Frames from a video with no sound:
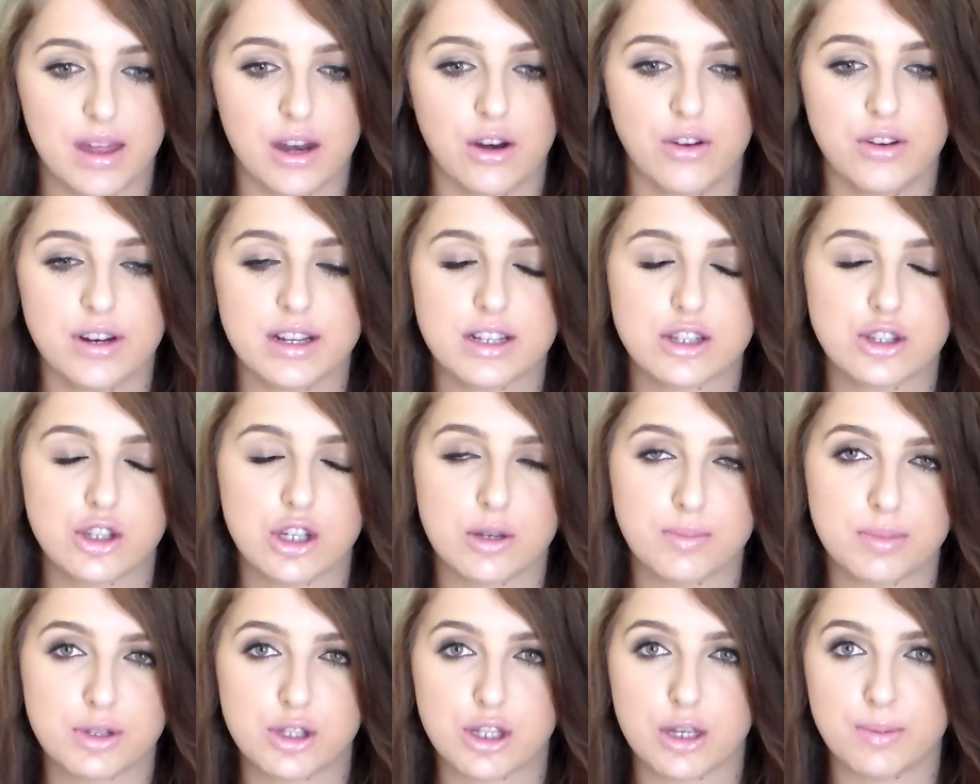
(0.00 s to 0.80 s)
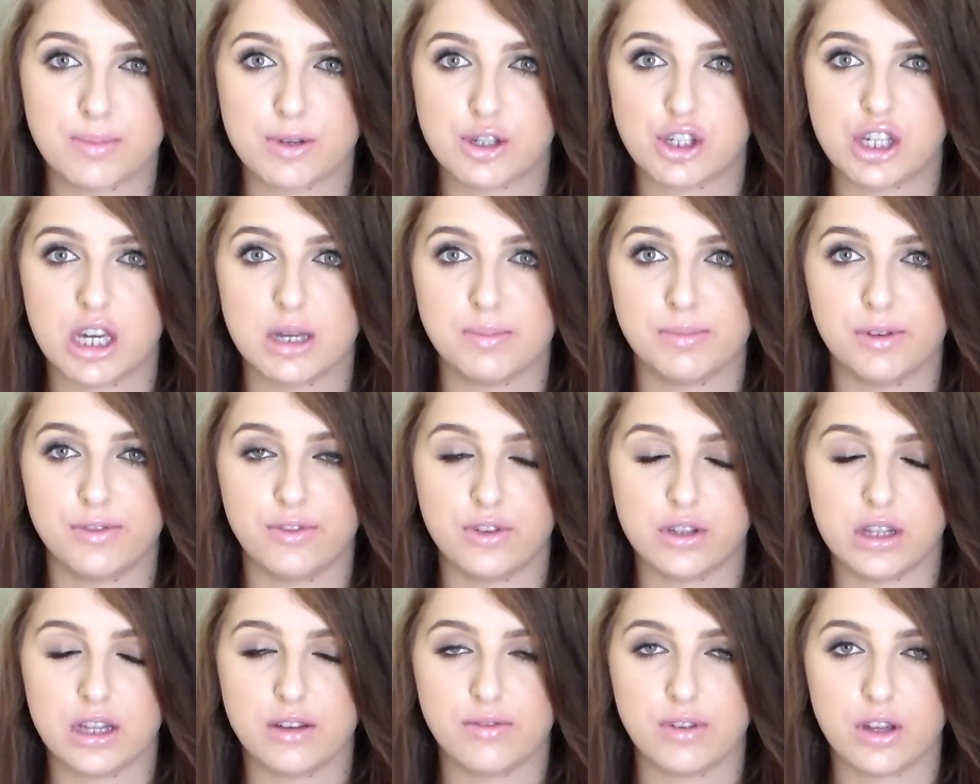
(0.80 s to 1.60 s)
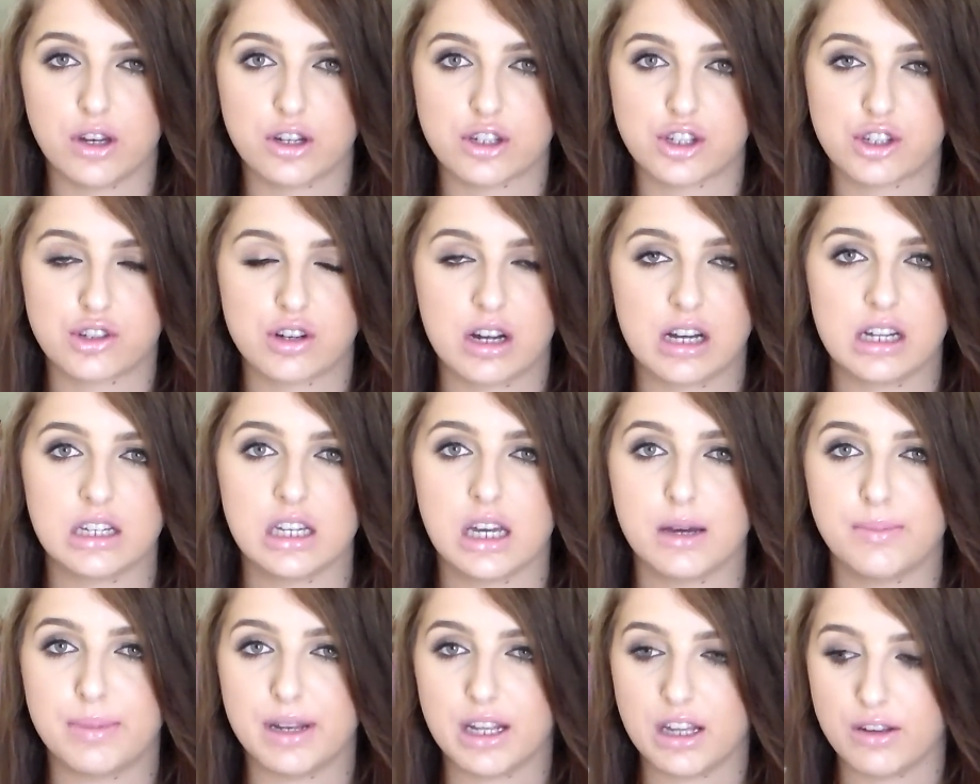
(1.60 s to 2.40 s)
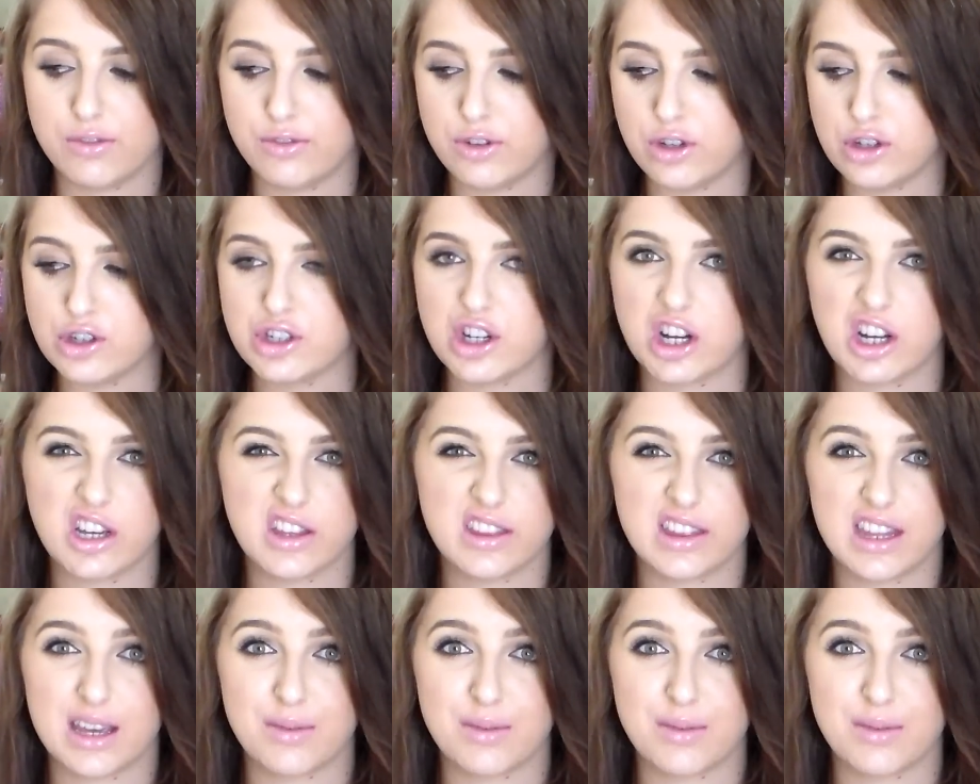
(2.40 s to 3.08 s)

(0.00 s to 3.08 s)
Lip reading: they're not super, super cheap if you live in Australia, but if you don't,